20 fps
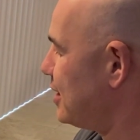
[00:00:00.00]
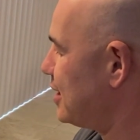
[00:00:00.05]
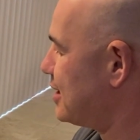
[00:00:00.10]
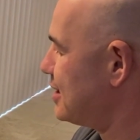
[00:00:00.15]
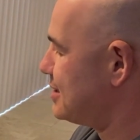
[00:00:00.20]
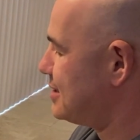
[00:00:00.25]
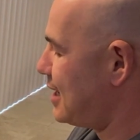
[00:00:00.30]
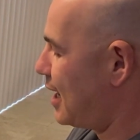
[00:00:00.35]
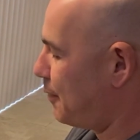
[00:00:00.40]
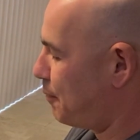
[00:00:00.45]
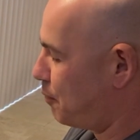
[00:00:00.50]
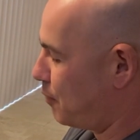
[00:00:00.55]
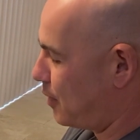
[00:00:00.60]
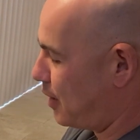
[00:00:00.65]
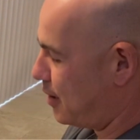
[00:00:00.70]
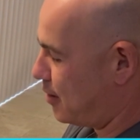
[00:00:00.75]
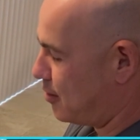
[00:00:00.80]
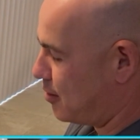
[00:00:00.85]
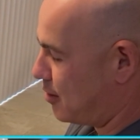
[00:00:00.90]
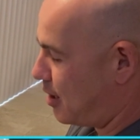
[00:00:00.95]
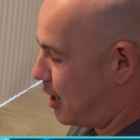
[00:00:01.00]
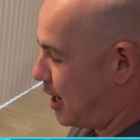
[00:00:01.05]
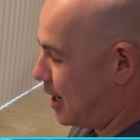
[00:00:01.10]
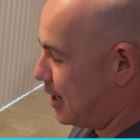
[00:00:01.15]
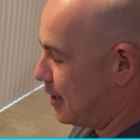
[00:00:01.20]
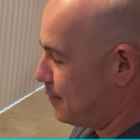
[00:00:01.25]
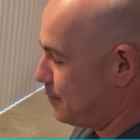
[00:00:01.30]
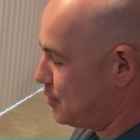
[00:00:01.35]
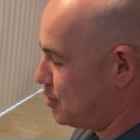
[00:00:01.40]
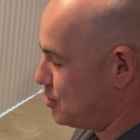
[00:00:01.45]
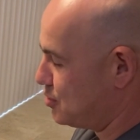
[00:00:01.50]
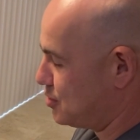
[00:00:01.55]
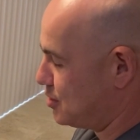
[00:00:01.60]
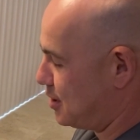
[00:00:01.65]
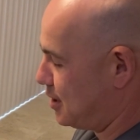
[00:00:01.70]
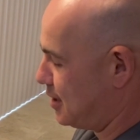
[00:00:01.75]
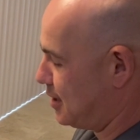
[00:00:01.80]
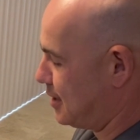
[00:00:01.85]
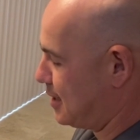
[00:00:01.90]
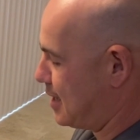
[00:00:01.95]
a cassette player, I am
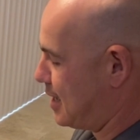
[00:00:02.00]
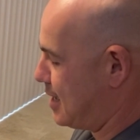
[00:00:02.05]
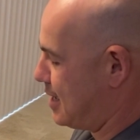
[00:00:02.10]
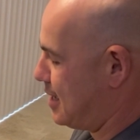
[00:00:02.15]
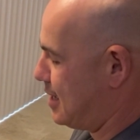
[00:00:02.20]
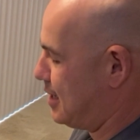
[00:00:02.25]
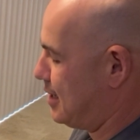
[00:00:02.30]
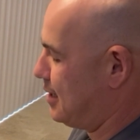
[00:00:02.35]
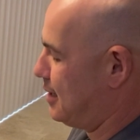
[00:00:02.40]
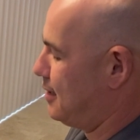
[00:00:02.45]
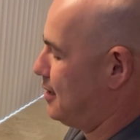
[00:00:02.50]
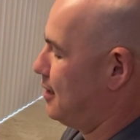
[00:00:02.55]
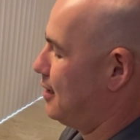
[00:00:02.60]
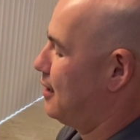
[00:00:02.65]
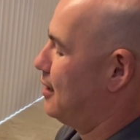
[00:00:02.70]
using a